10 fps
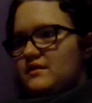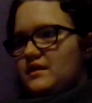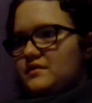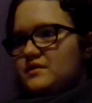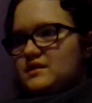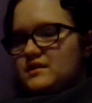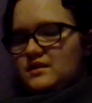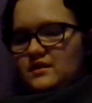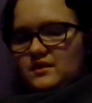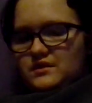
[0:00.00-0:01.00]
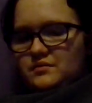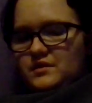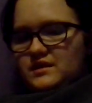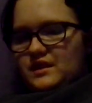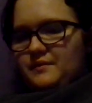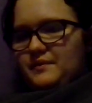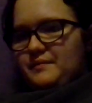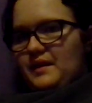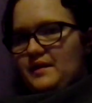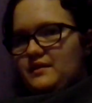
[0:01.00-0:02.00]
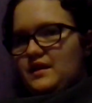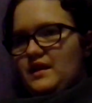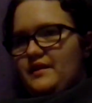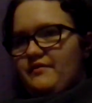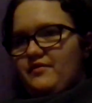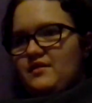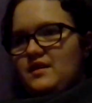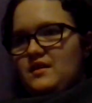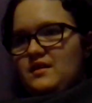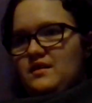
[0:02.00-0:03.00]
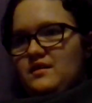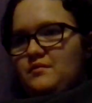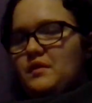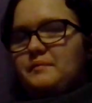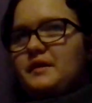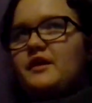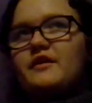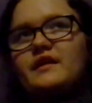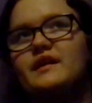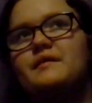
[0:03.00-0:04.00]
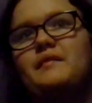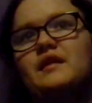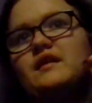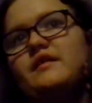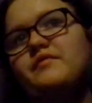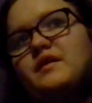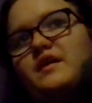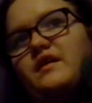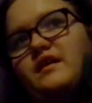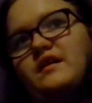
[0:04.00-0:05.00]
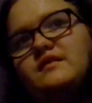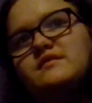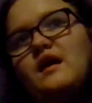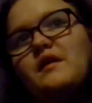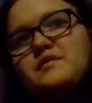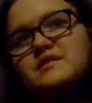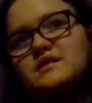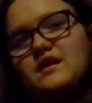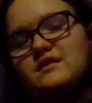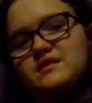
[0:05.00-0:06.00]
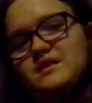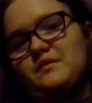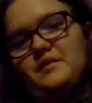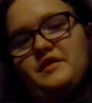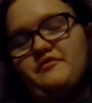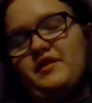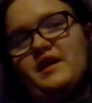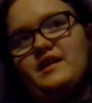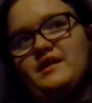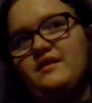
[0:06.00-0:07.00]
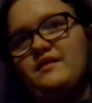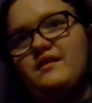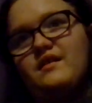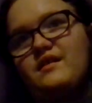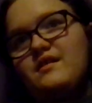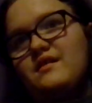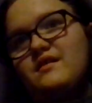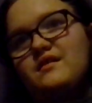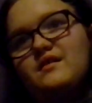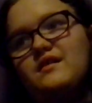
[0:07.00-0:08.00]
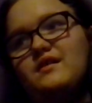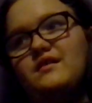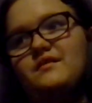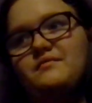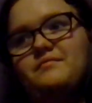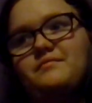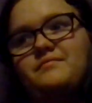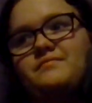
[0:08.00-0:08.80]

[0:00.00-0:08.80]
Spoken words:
there was this one time in my life, one period in my life where I was nonstop, like, writing. I